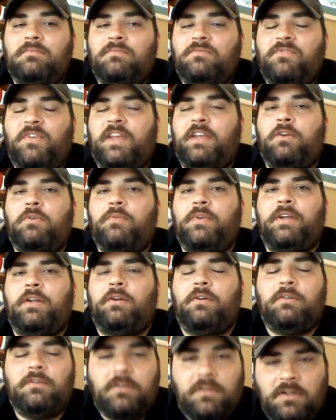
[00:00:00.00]
fight
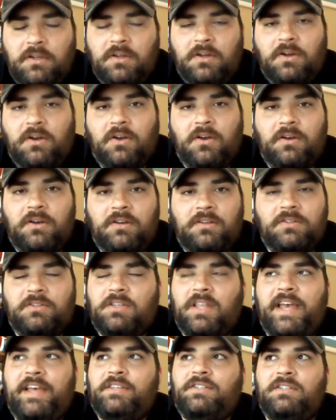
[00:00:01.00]
career, or in
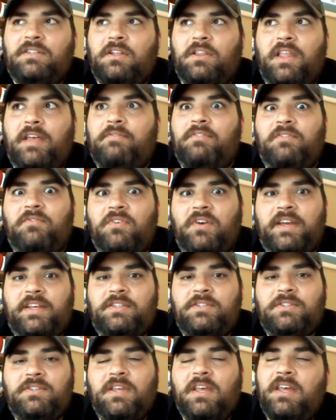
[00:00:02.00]
his last 11
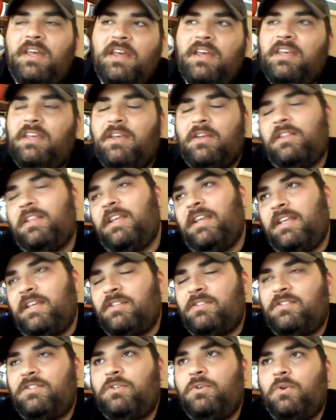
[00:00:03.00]
fights, and then he
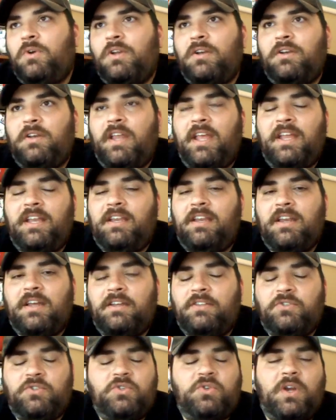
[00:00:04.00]
gets
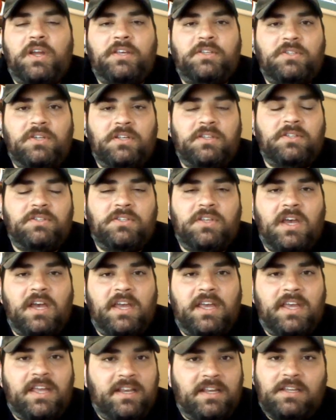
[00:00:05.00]
289 strikes on this
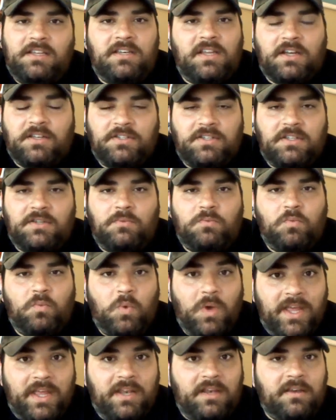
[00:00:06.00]
guy and he doesn't
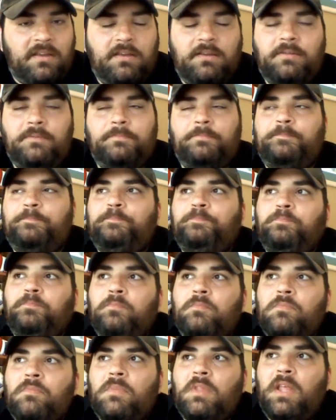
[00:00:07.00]
win?
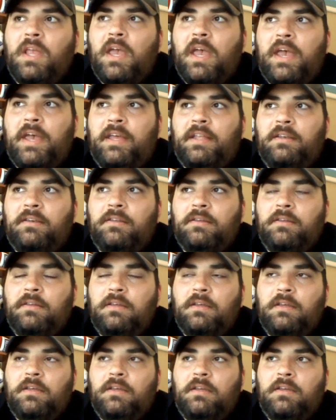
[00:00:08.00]
And
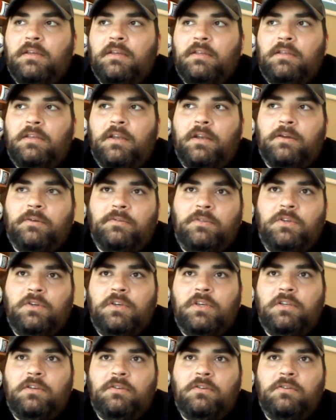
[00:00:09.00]
you know, you
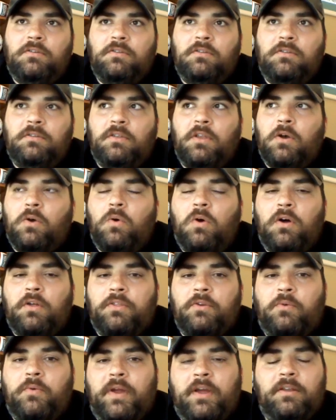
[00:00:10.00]
can know all
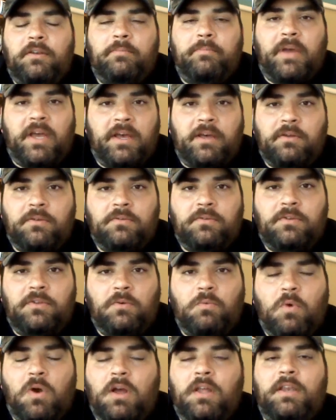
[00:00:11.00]
the ground and pound
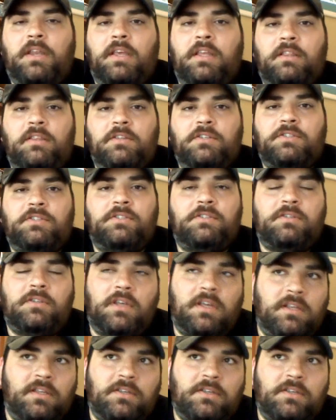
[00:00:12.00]
you want in this